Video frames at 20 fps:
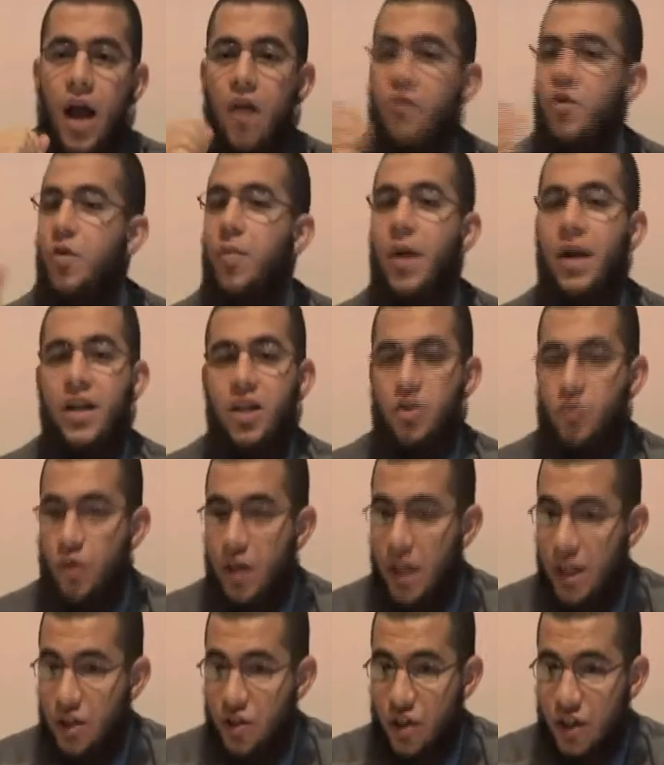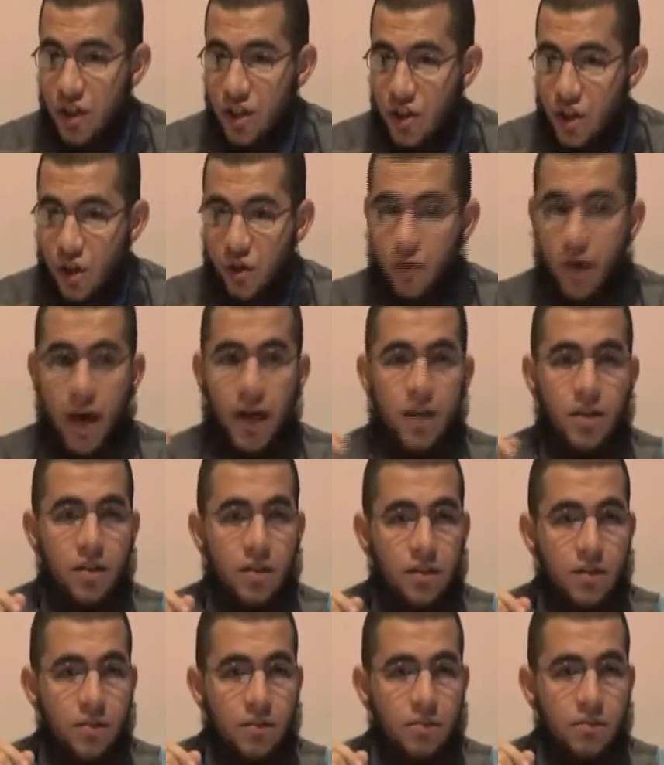Everybody's religion is
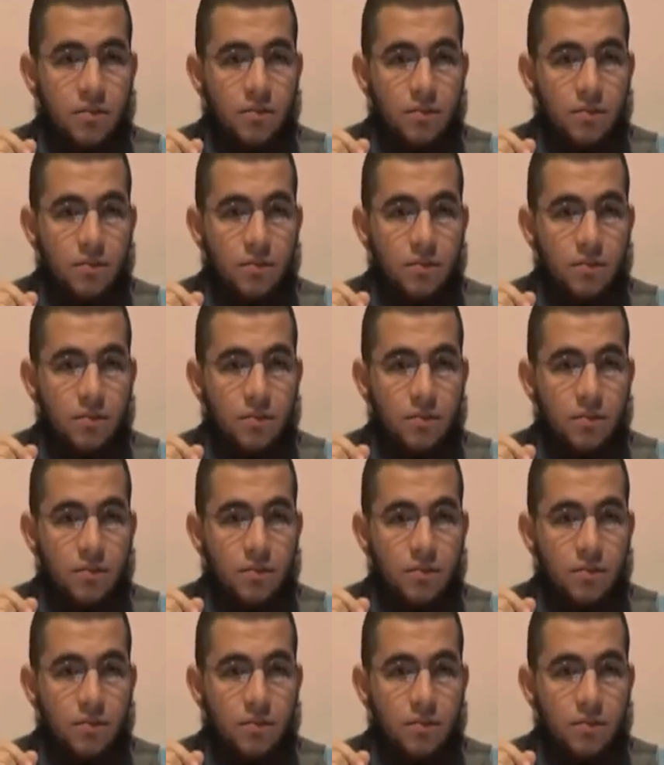correct.